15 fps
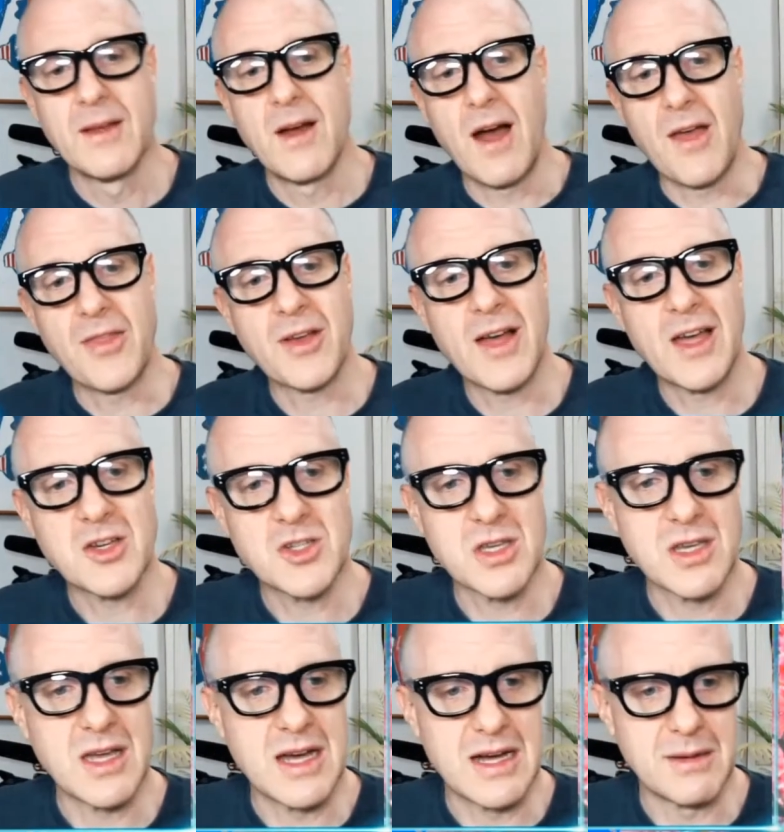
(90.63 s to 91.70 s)
I think I
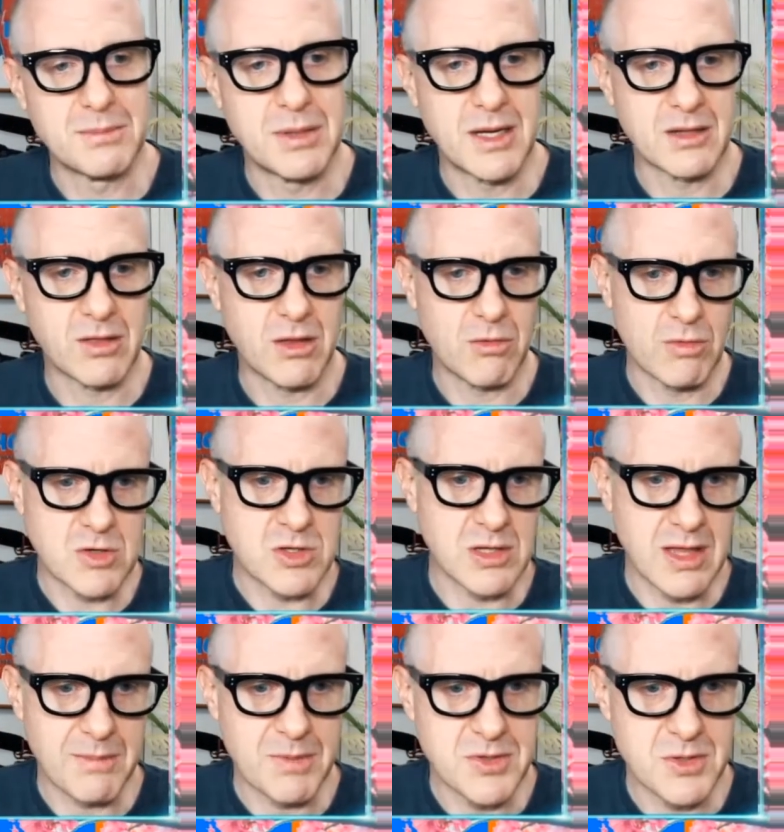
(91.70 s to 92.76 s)
actually plugged the original
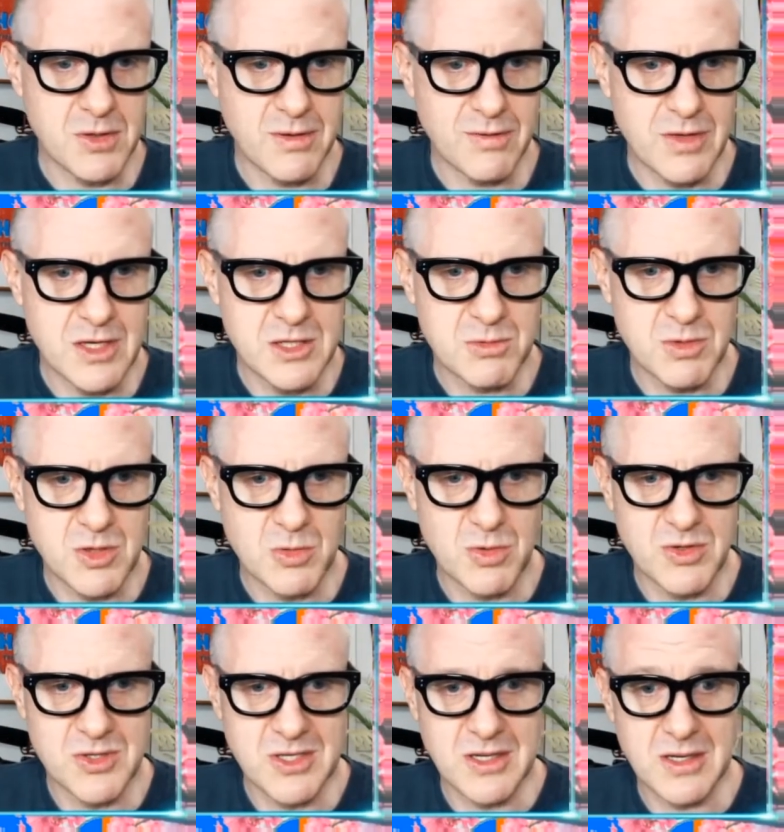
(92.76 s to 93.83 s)
episode of this, which
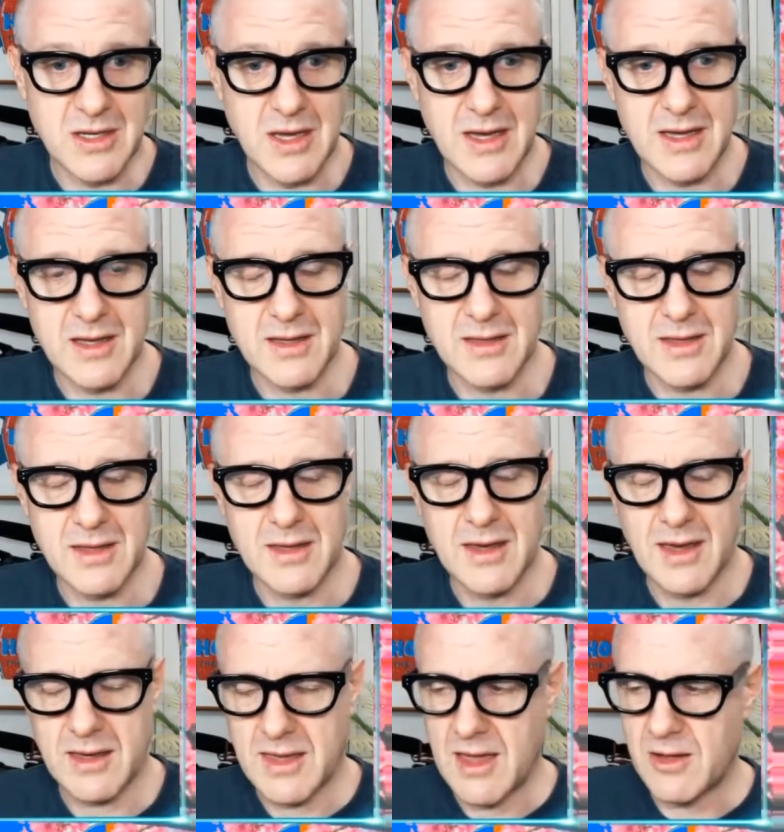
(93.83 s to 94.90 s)
was the
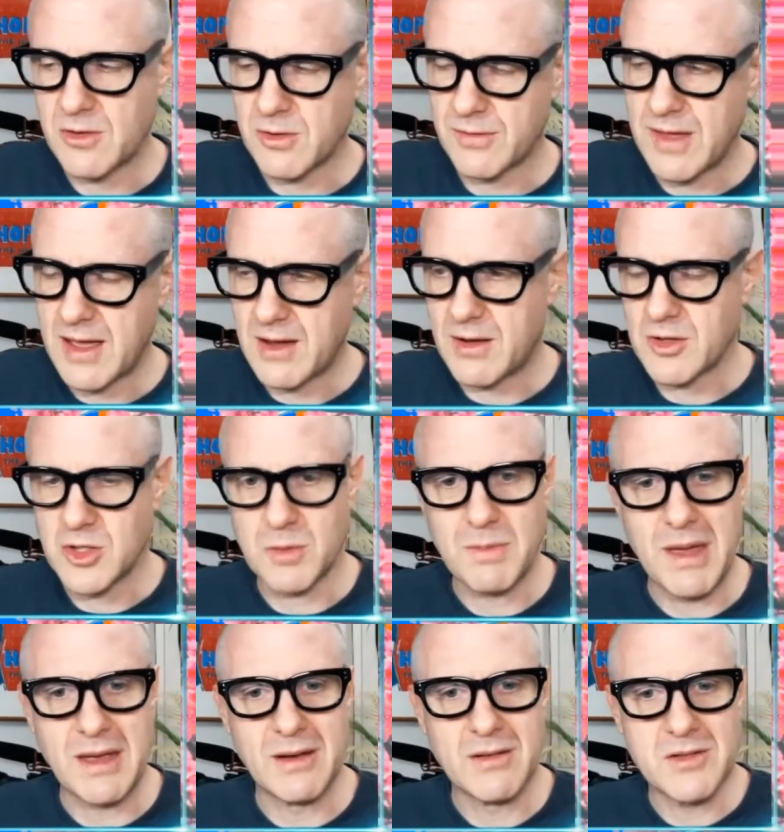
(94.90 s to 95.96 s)
account of how
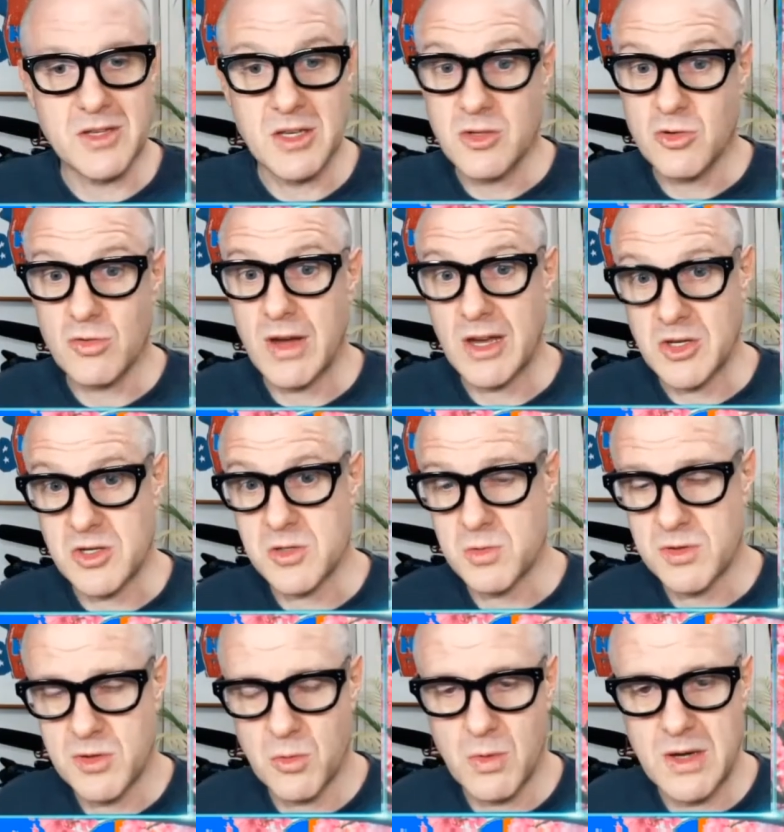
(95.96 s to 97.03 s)
Japan's interactions
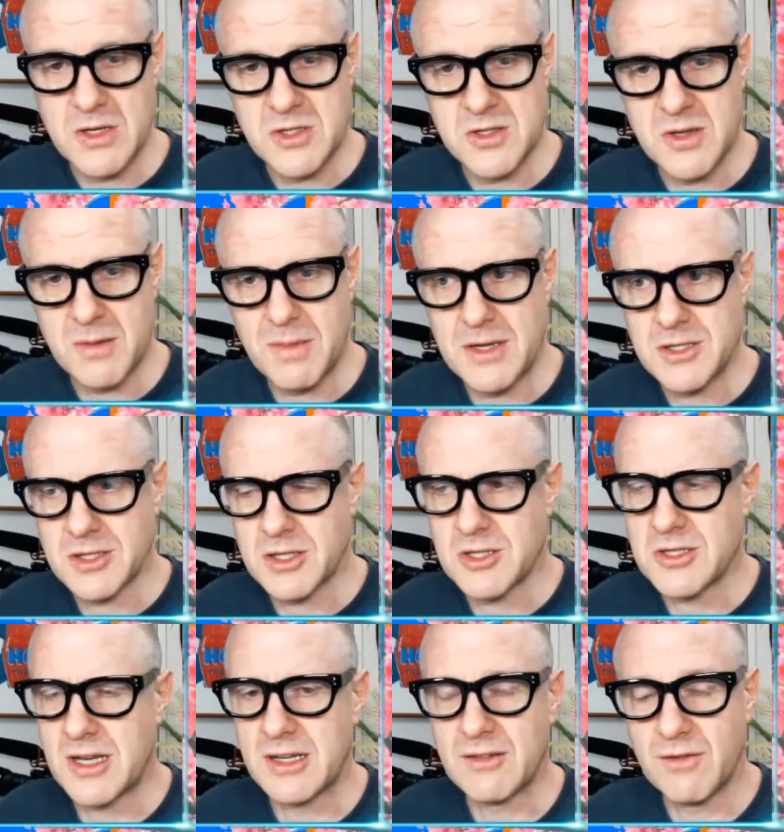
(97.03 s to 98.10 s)
with the West are basically
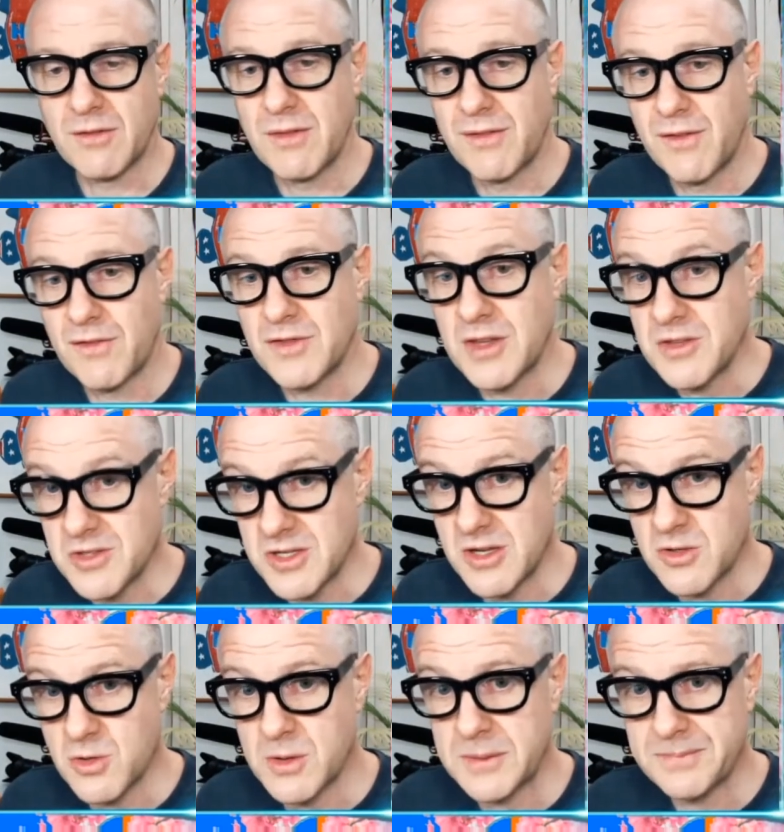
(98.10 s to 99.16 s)
starting from the 15th
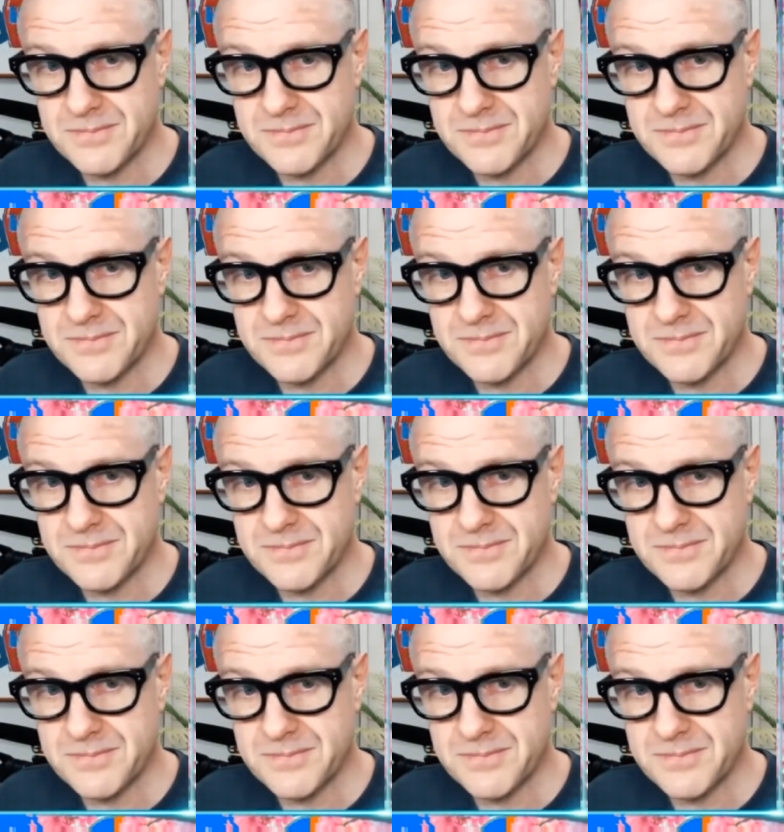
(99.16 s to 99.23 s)
century.